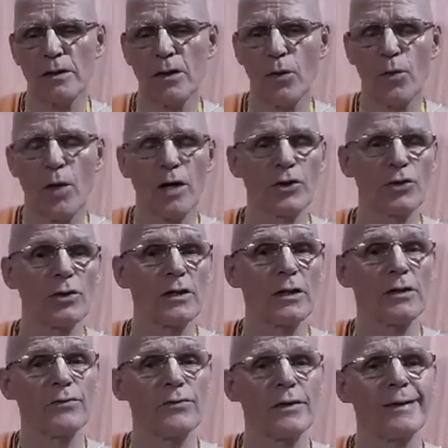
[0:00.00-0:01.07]
want to
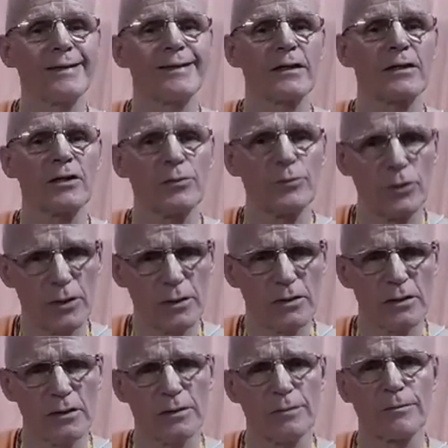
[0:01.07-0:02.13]
live in a
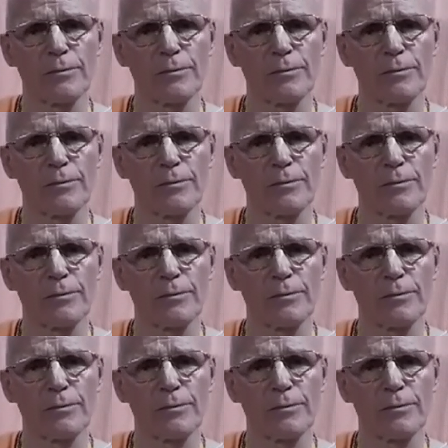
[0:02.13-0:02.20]
community,